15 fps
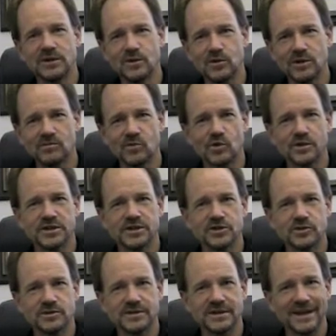you on more
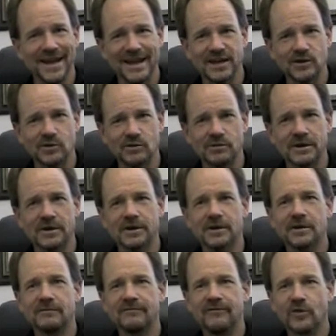issues than I do.
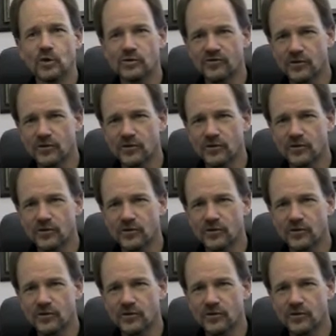Vote